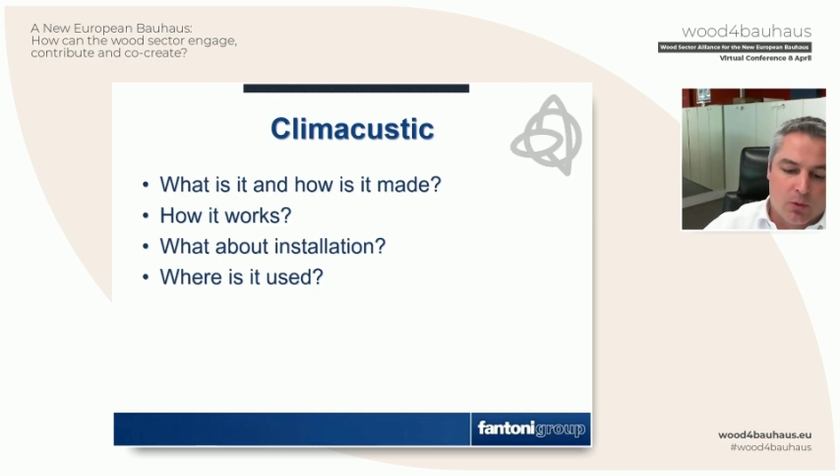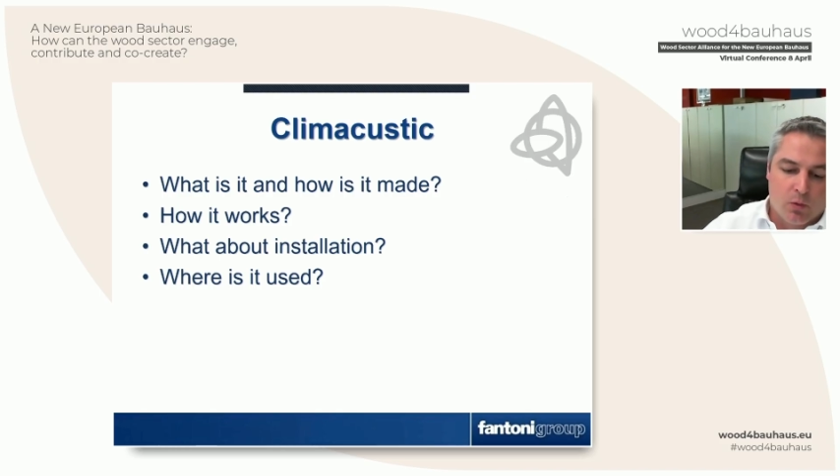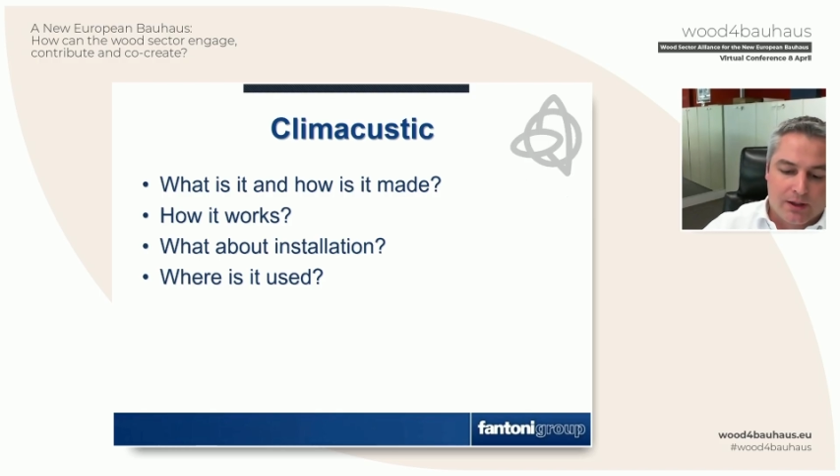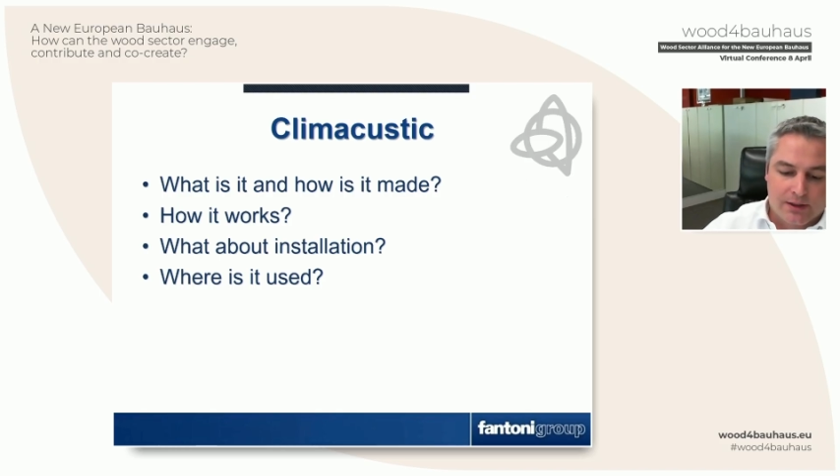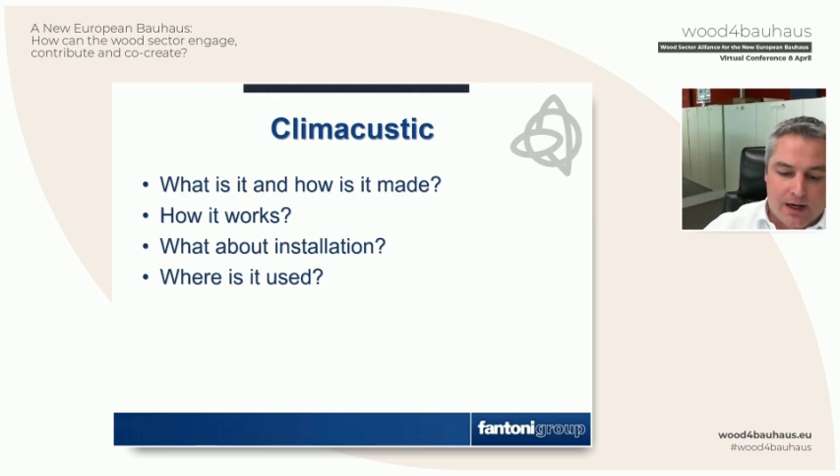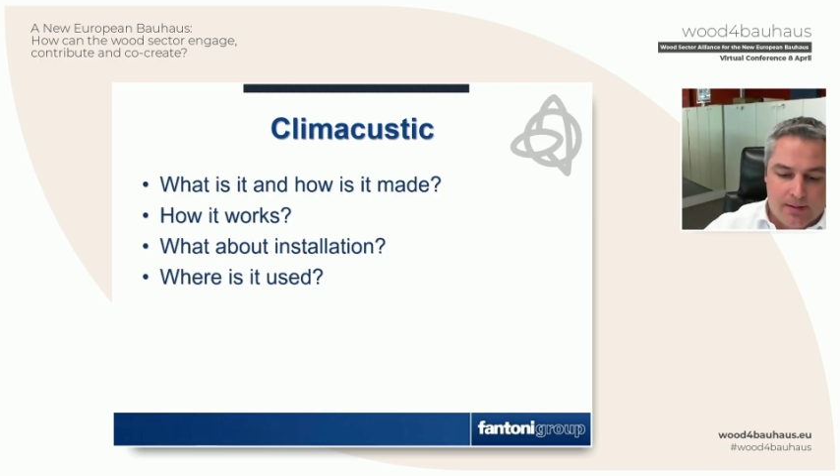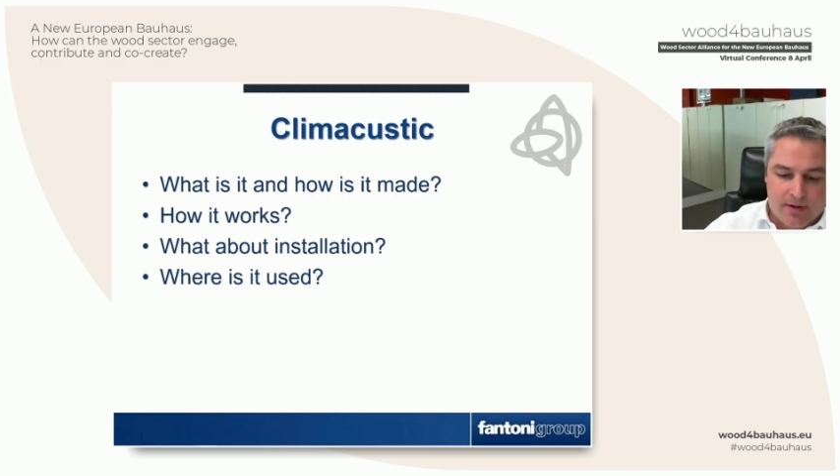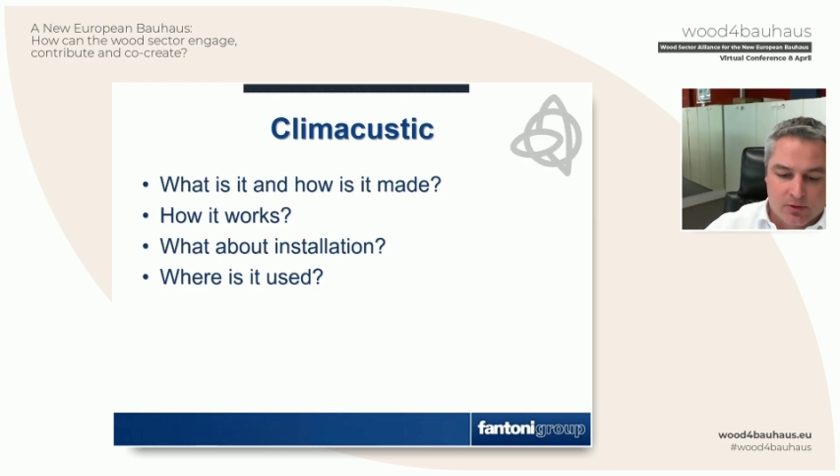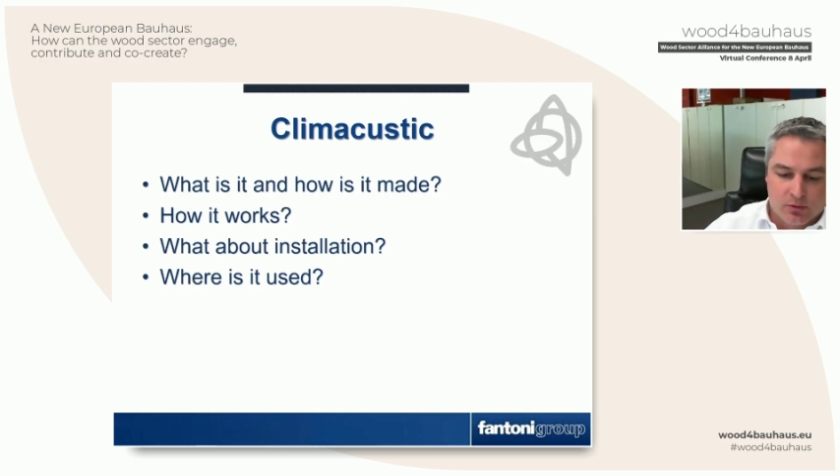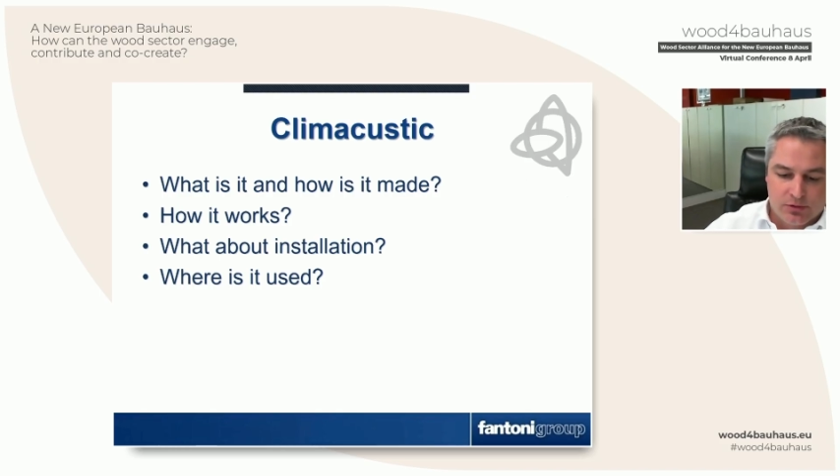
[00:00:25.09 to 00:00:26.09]
what
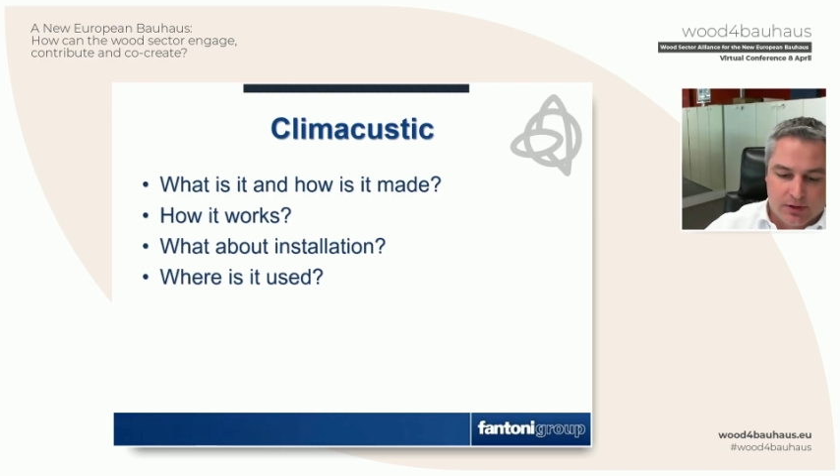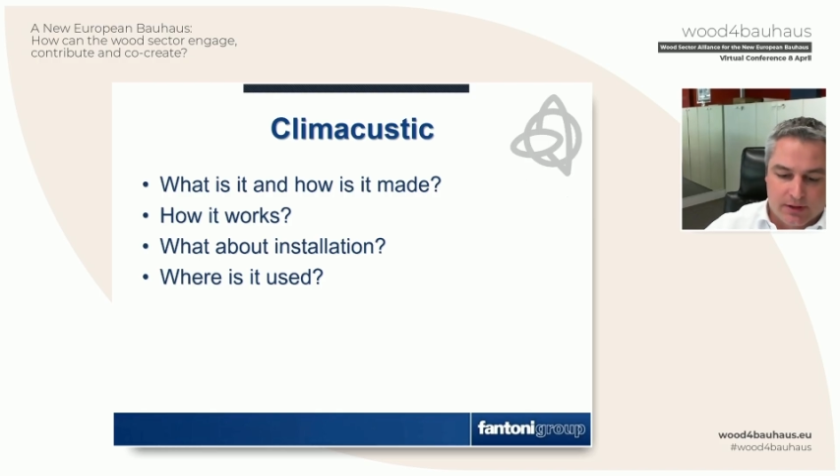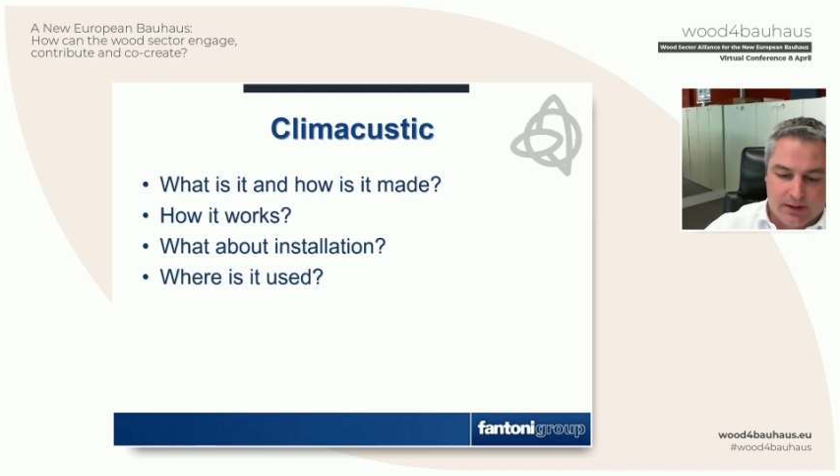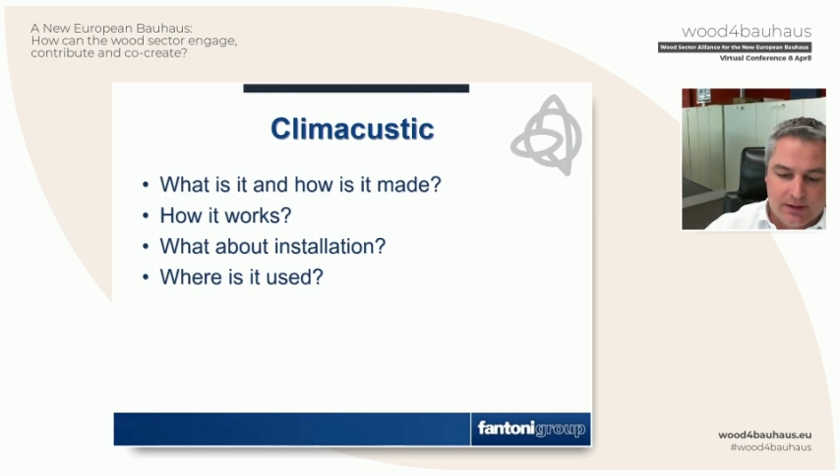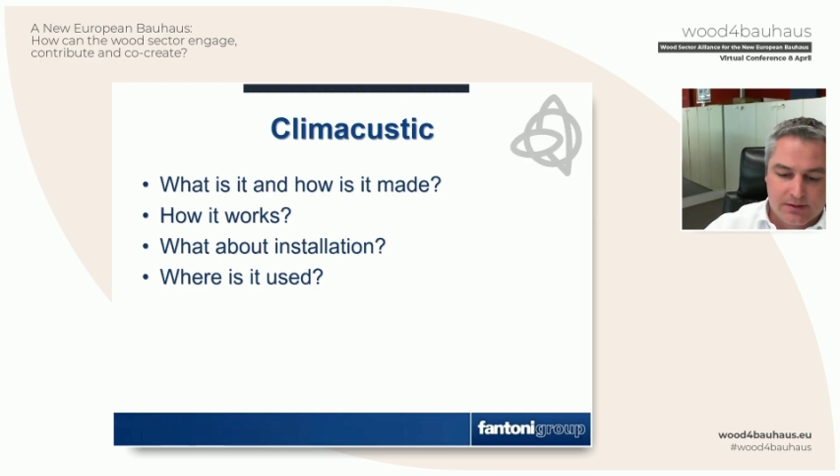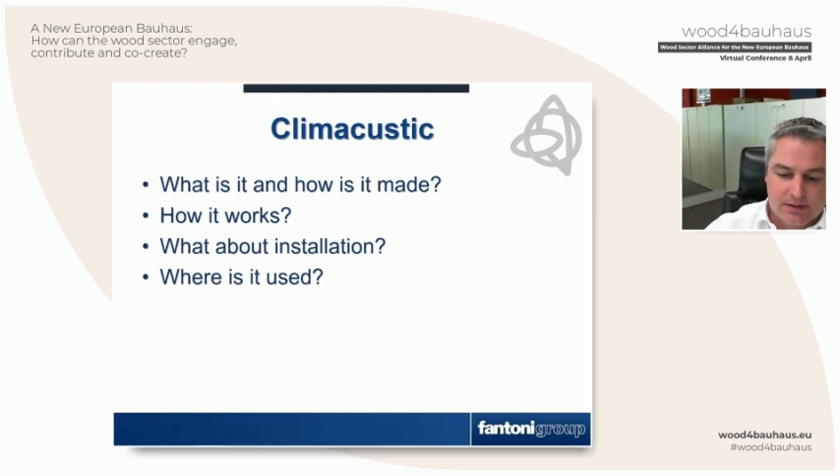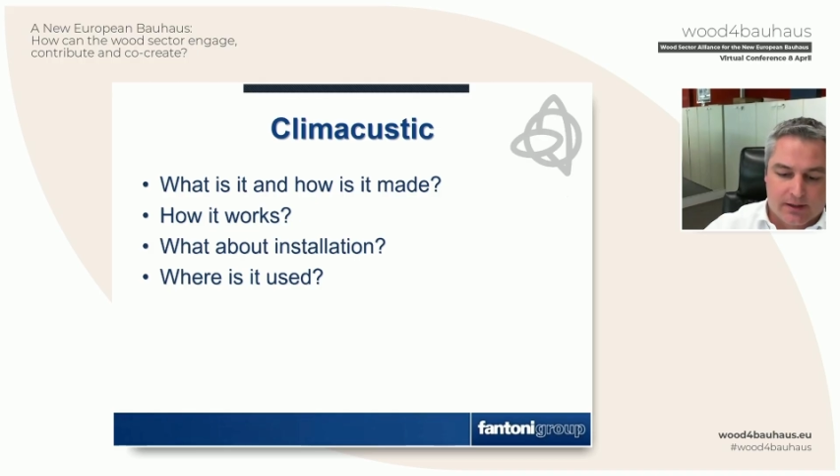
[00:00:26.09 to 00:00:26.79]
Climacustic is